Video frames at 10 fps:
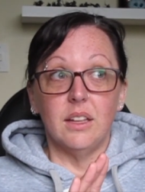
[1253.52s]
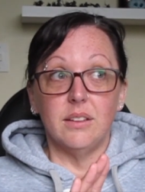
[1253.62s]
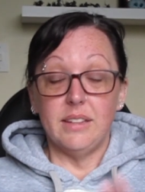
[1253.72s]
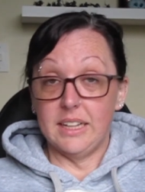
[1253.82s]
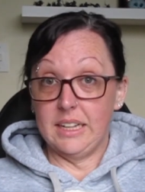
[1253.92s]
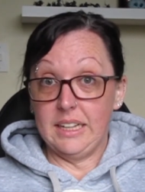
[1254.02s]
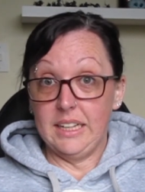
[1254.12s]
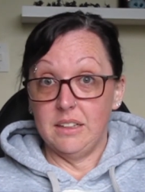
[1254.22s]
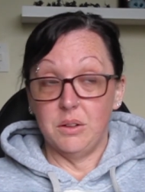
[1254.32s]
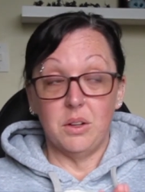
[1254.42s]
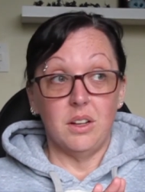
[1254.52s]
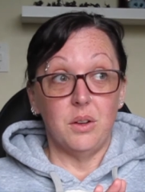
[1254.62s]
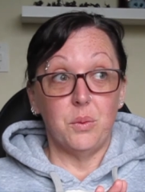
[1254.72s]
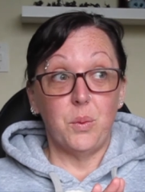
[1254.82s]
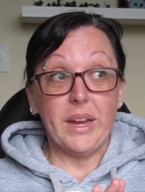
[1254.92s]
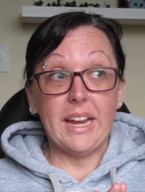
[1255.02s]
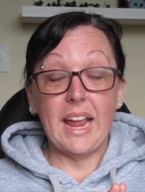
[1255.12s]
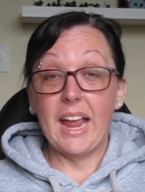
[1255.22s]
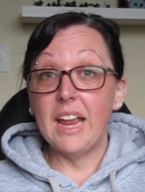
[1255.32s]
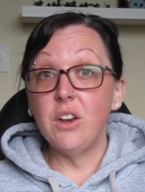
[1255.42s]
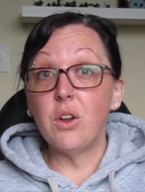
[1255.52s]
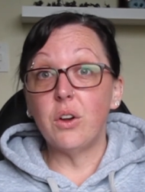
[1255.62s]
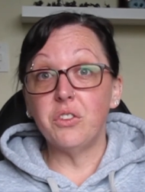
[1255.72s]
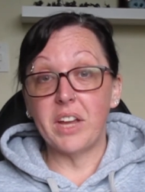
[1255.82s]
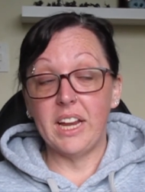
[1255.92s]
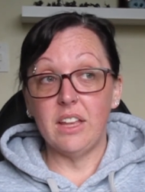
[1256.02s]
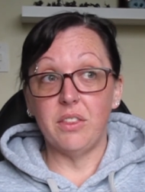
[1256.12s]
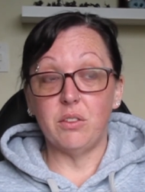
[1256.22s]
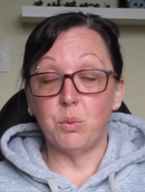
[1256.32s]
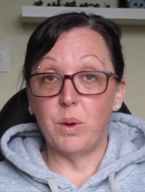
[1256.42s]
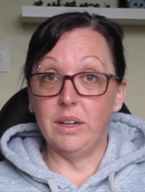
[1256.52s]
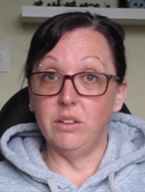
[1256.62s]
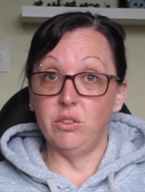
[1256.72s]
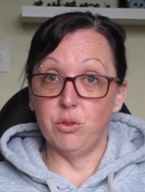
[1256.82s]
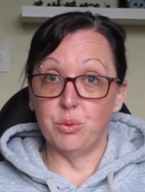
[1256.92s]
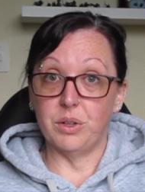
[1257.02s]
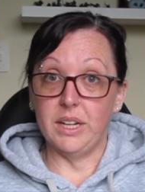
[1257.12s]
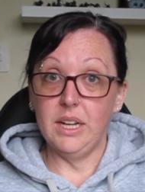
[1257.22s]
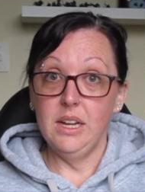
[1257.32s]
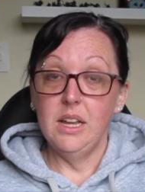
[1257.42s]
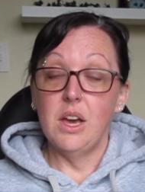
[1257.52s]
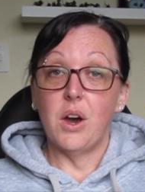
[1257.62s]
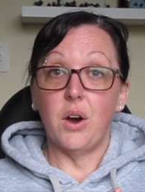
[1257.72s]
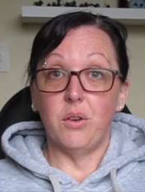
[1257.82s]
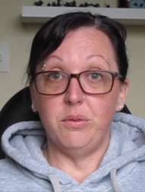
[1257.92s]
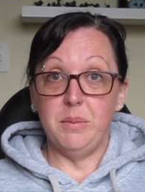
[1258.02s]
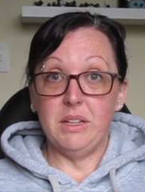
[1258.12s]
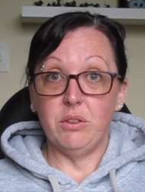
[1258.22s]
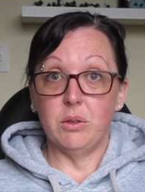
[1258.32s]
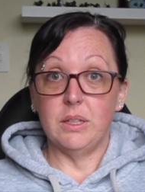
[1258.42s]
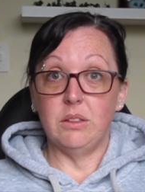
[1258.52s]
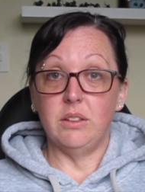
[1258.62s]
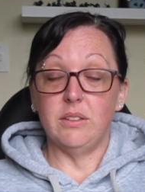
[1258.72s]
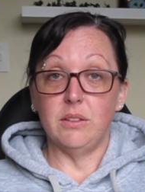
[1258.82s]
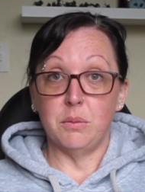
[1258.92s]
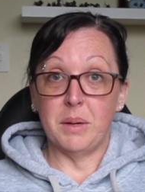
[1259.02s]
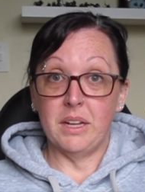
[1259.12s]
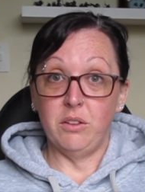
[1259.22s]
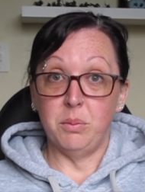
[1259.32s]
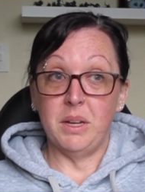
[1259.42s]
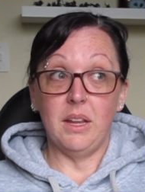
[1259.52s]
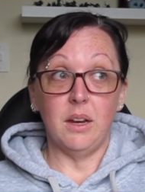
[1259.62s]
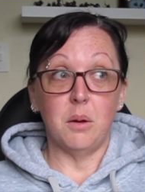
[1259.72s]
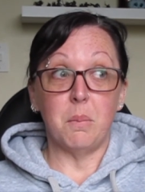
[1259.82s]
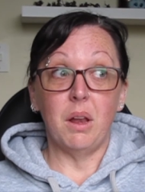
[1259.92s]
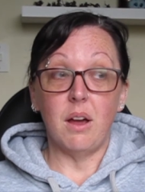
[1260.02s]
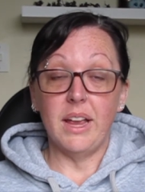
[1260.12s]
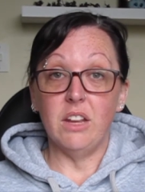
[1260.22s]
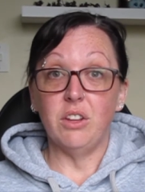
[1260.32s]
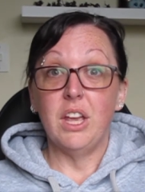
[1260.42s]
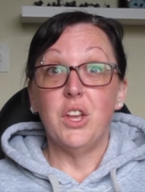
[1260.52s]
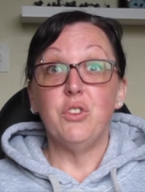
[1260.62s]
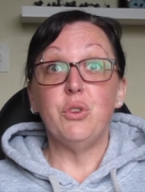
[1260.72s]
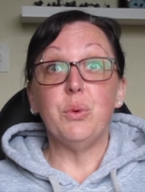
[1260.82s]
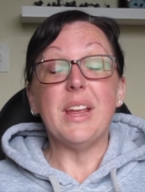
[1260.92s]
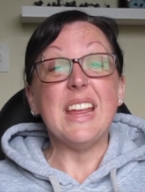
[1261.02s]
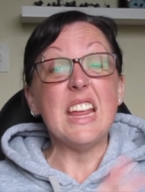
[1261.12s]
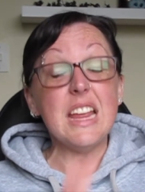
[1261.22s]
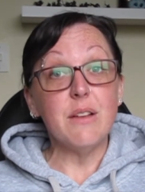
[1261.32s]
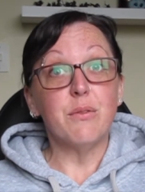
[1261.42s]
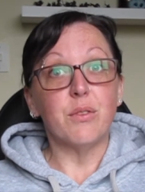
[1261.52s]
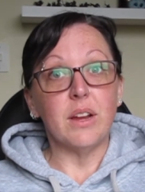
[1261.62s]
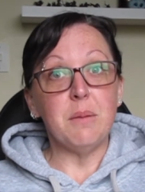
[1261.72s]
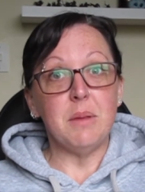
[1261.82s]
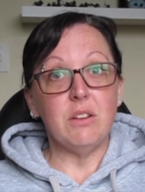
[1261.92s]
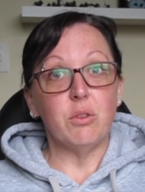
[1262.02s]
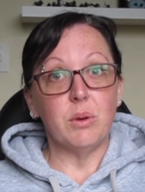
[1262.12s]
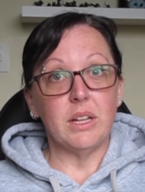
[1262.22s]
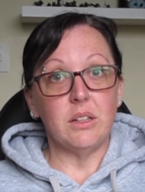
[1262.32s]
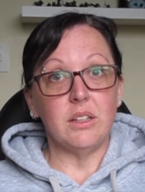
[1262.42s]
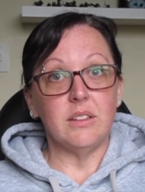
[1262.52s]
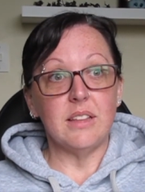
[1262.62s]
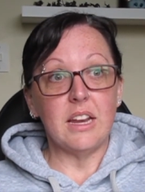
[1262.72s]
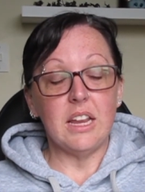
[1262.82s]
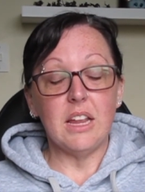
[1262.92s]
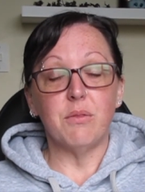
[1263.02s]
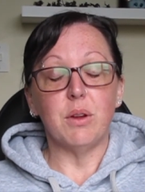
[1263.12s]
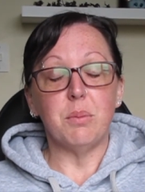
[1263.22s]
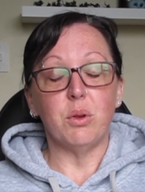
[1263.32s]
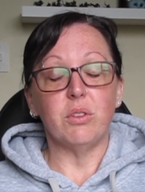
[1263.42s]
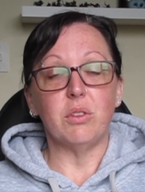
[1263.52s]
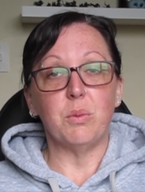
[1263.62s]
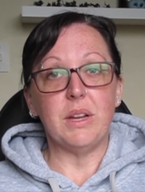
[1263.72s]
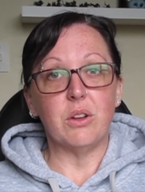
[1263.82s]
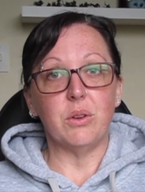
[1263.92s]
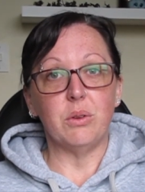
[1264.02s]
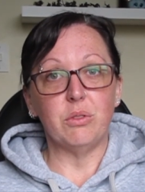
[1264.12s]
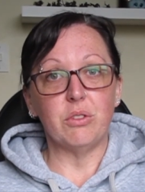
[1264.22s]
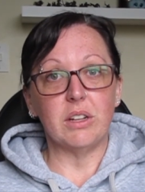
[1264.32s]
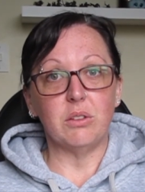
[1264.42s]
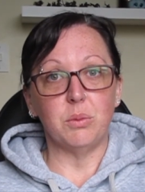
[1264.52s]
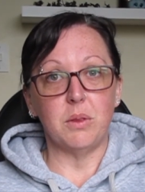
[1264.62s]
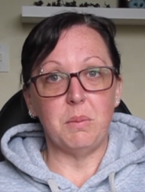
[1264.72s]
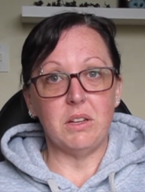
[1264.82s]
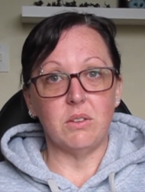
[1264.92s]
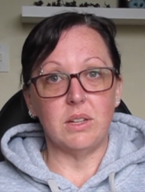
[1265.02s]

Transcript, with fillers: Secondly, we cannot take this one story of mental illness as a punishment and apply it to every mental illness and every person we know who struggles with mental